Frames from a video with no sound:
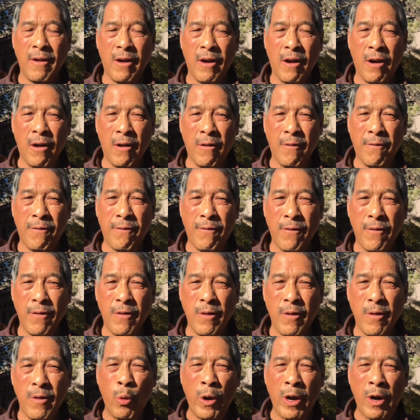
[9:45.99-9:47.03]
of
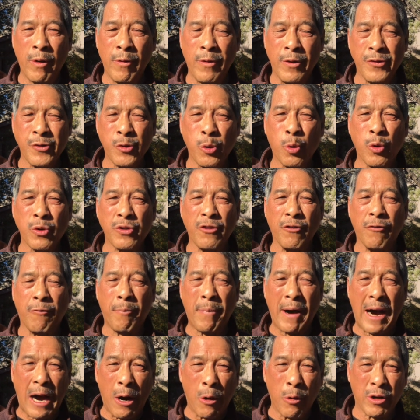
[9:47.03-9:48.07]
where the source of
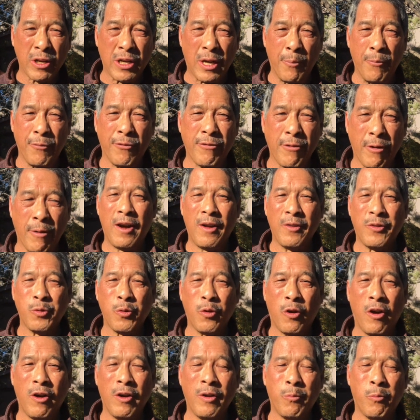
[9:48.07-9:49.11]
power comes from. That's
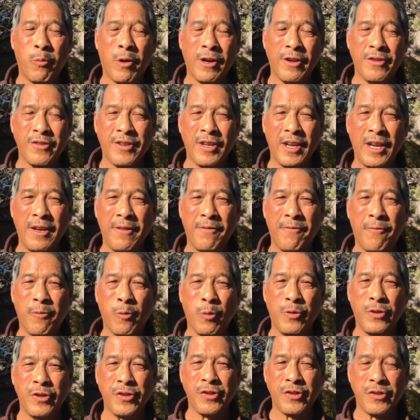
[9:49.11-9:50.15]
all I want to say for
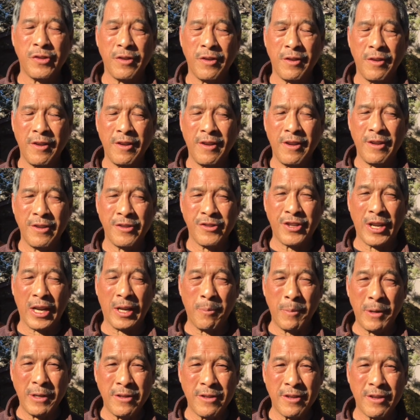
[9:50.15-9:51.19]
this
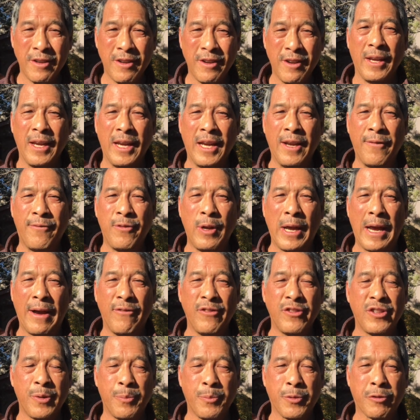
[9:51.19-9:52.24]
segment. If you
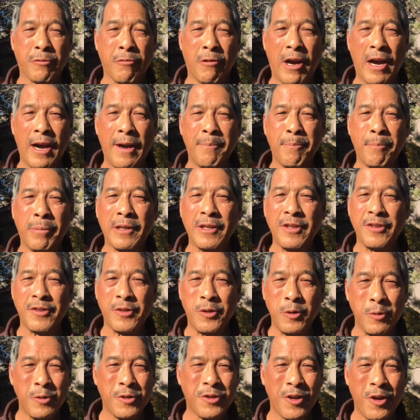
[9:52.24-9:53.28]
haven't subscribed, please
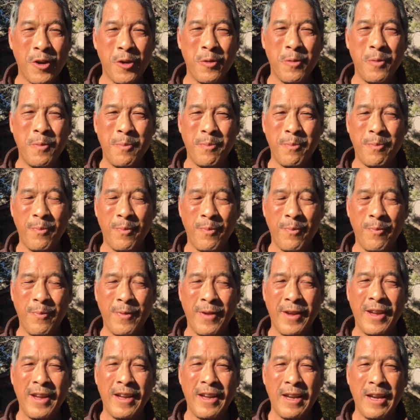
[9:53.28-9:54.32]
do so.
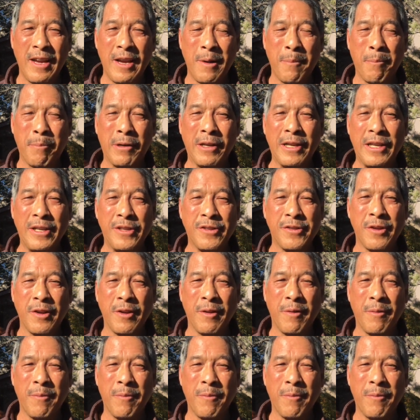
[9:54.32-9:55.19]
Please